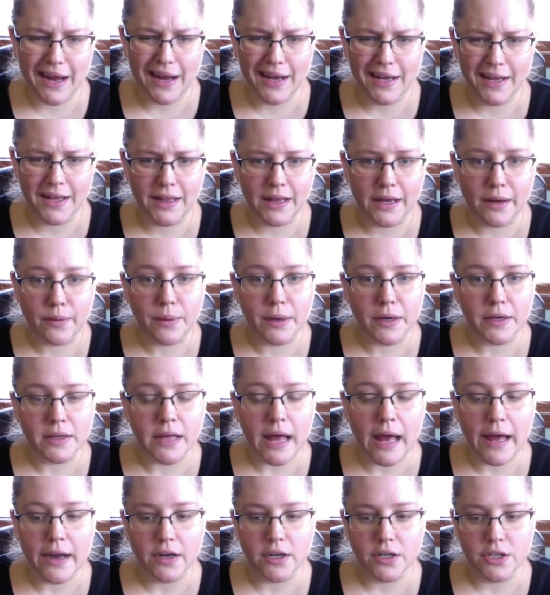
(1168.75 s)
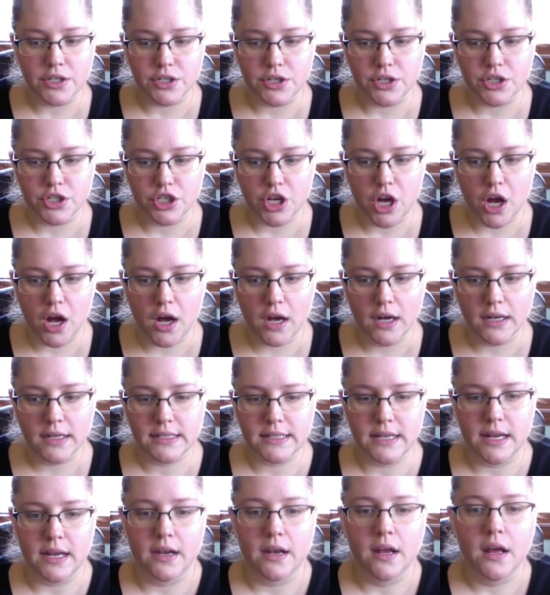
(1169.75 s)
any like weird ladders or jogs,
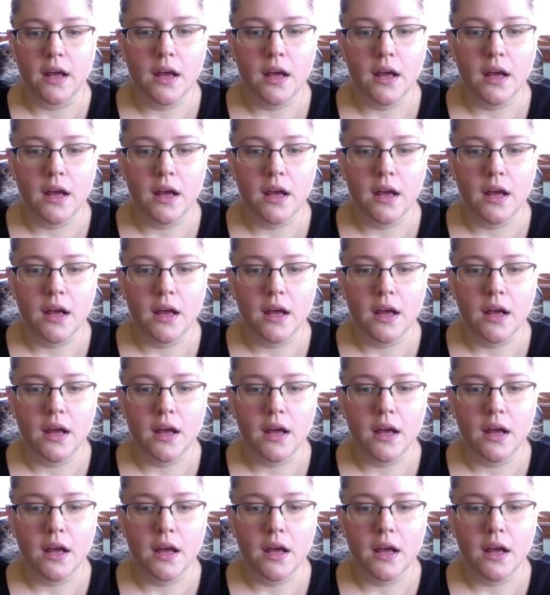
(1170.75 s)
and